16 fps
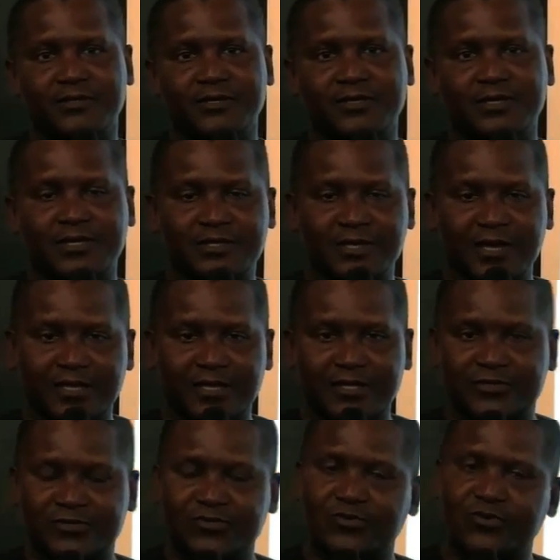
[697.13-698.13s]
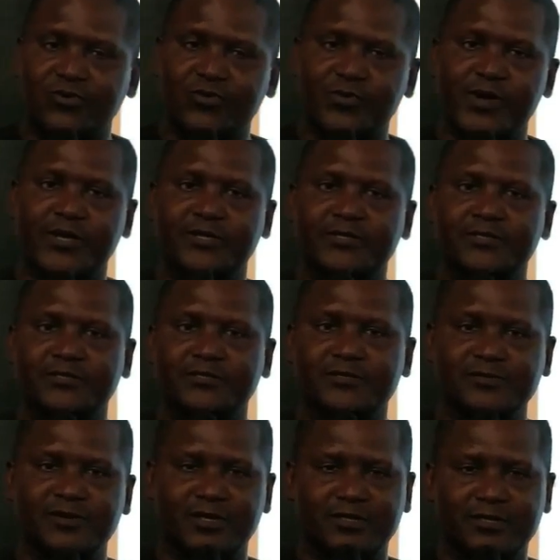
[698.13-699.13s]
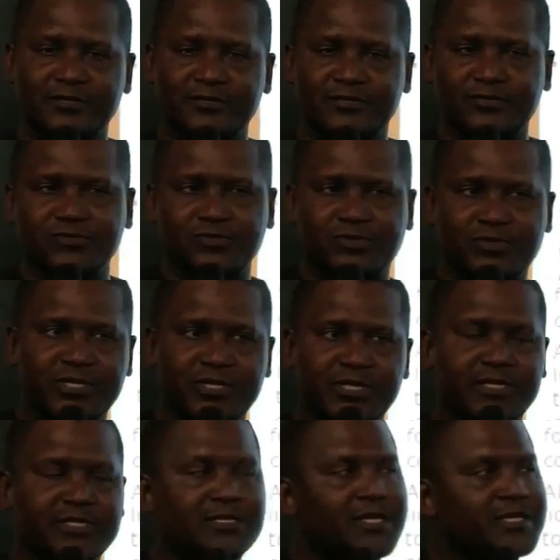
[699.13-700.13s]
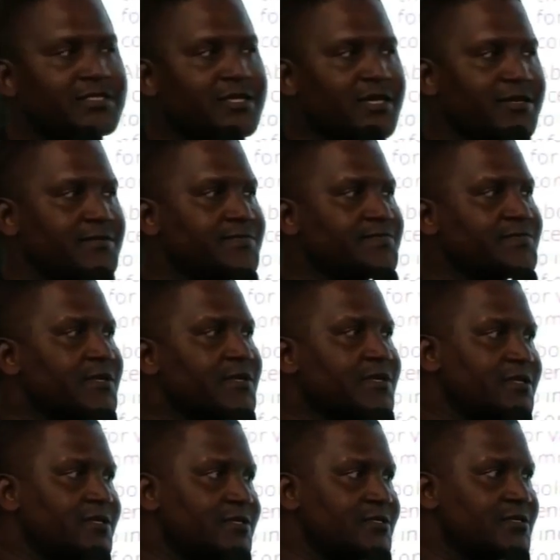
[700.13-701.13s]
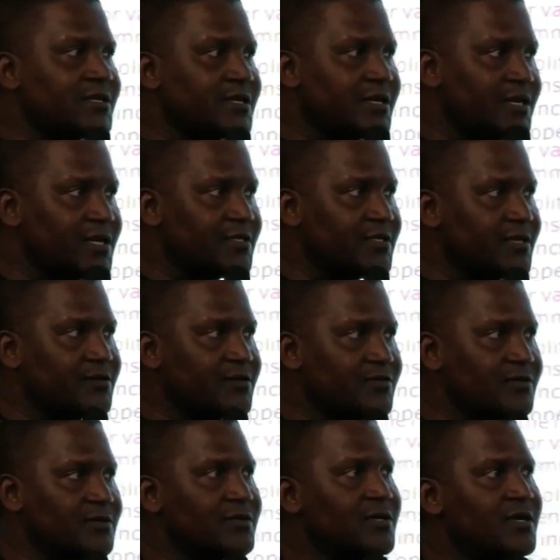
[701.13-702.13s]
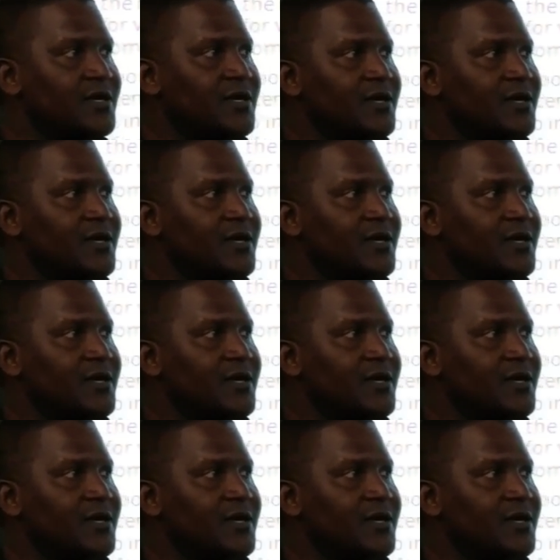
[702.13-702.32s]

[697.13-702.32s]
The day that he took over, you know, I think 2-3 days later, he declared that, look,